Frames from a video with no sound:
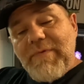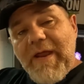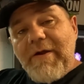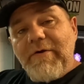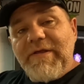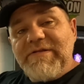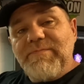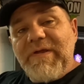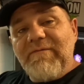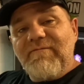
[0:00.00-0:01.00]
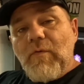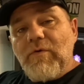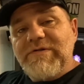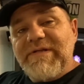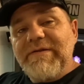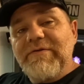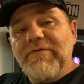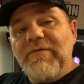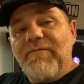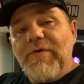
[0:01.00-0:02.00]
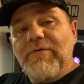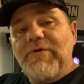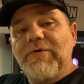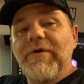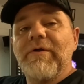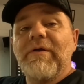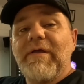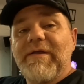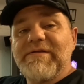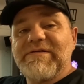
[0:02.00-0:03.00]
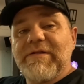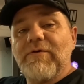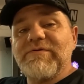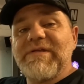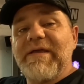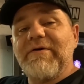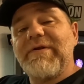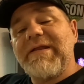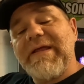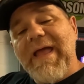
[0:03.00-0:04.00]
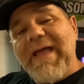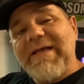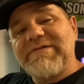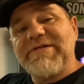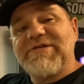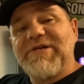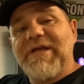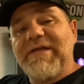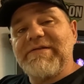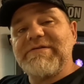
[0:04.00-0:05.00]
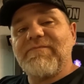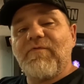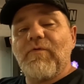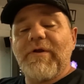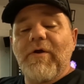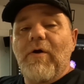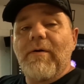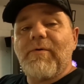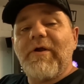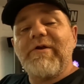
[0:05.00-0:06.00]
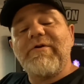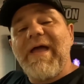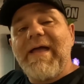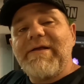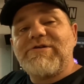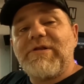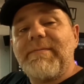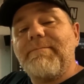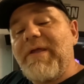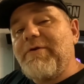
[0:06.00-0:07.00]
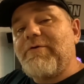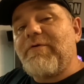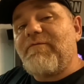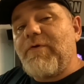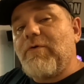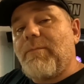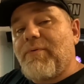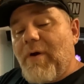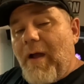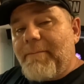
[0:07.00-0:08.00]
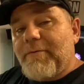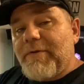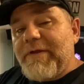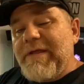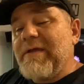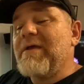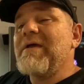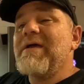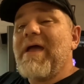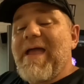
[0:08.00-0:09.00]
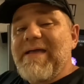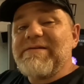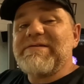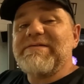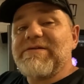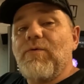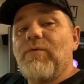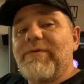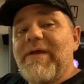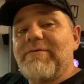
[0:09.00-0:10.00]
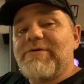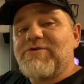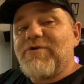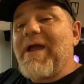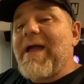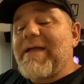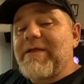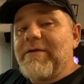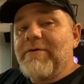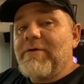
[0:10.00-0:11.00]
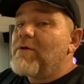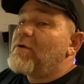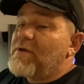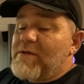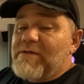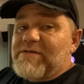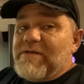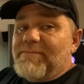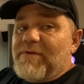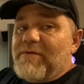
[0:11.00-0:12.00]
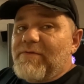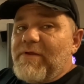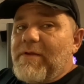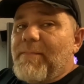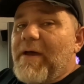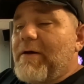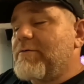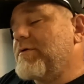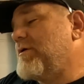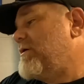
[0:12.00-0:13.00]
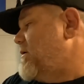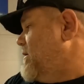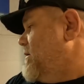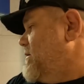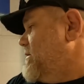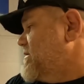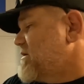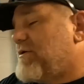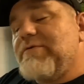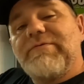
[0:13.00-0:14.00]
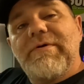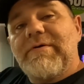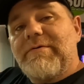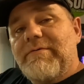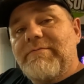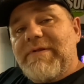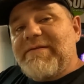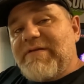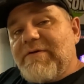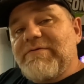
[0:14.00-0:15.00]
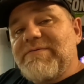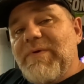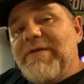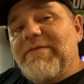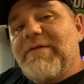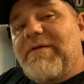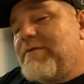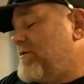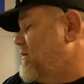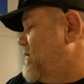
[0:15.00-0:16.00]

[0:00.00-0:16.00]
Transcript: air is being forced into the filter, it slows down and it has a chance for the carburetor to actually meter the fuel properly as it's going down the track. Something to think about. So that tells me that